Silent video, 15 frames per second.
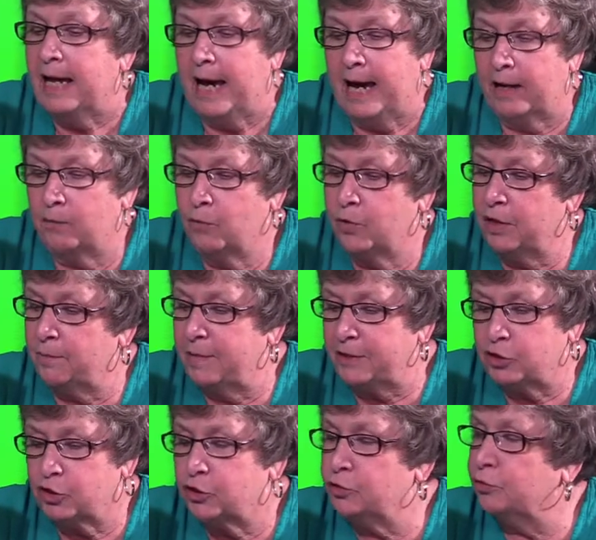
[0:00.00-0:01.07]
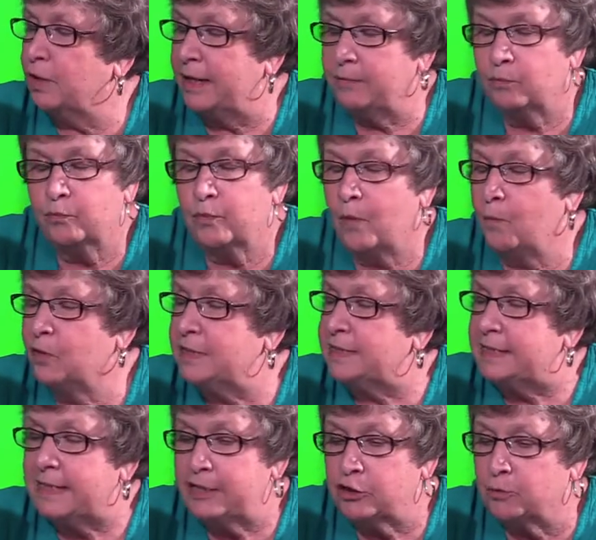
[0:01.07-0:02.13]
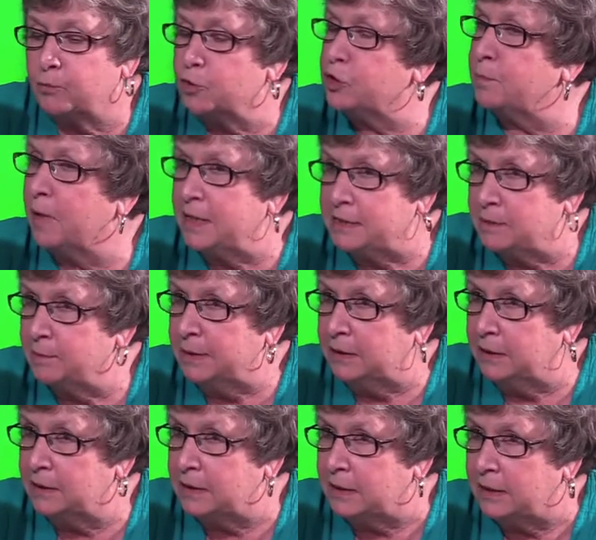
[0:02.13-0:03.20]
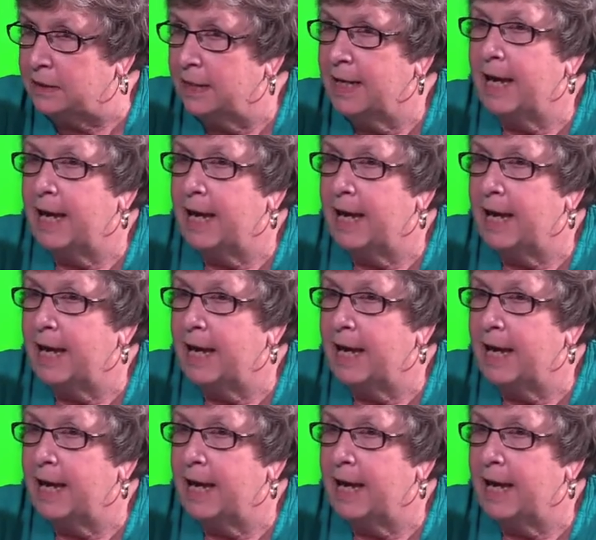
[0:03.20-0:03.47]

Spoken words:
I wanted my children, I wanted to teach them responsibility,